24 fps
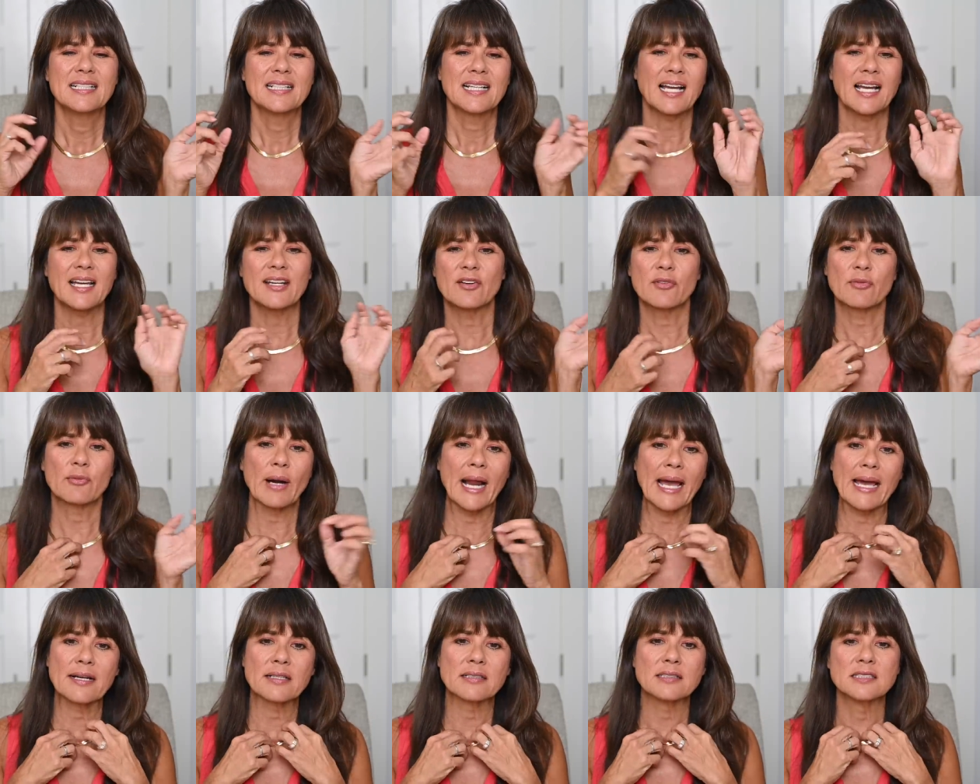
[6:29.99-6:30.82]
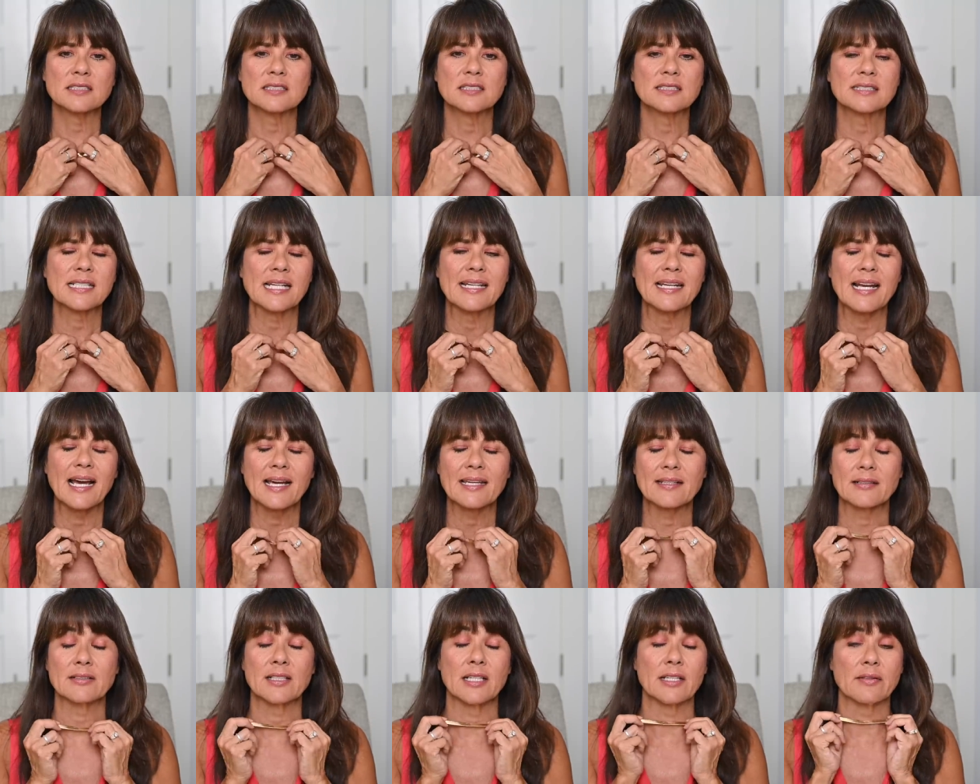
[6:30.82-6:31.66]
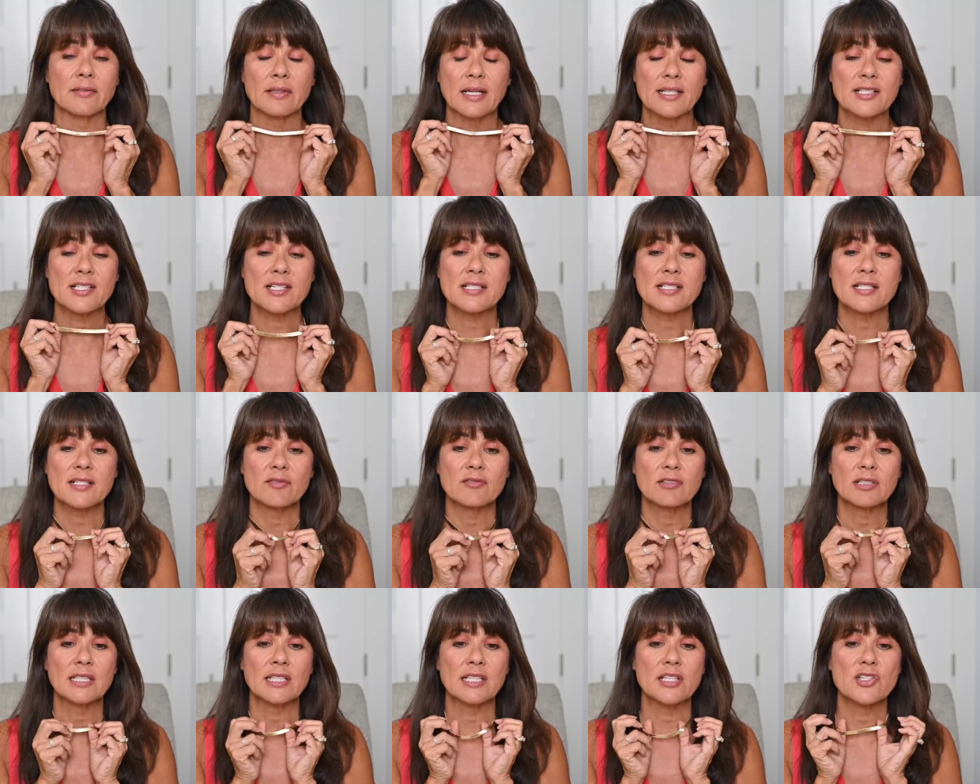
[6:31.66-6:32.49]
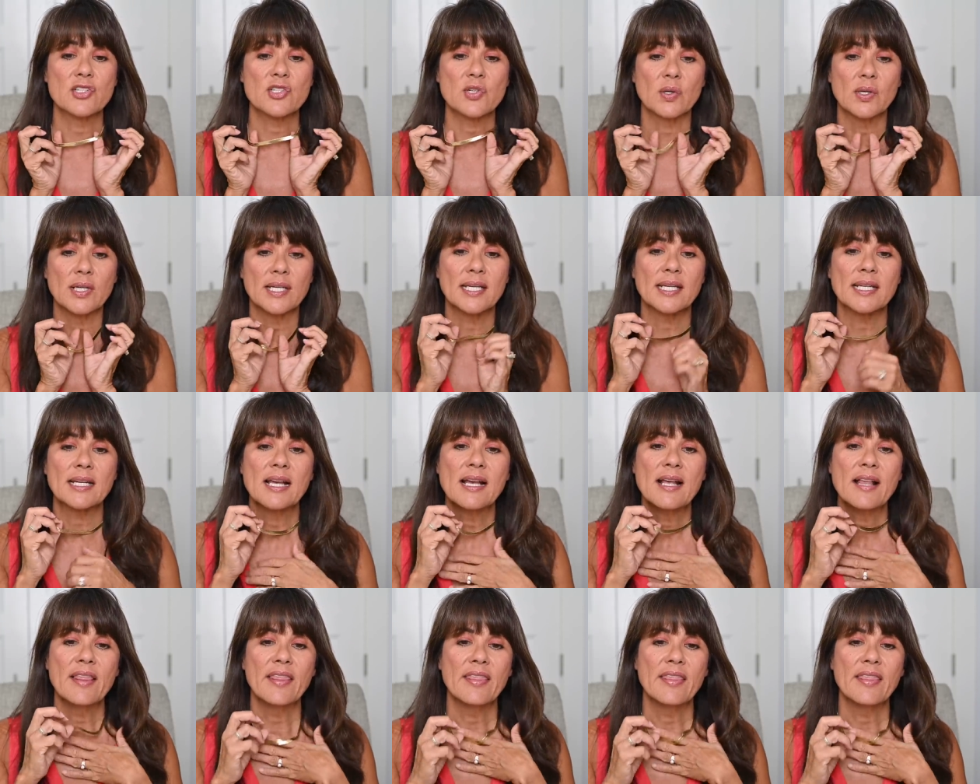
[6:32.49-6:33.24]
kind of rattled and I don't know, I just didn't really enjoy it.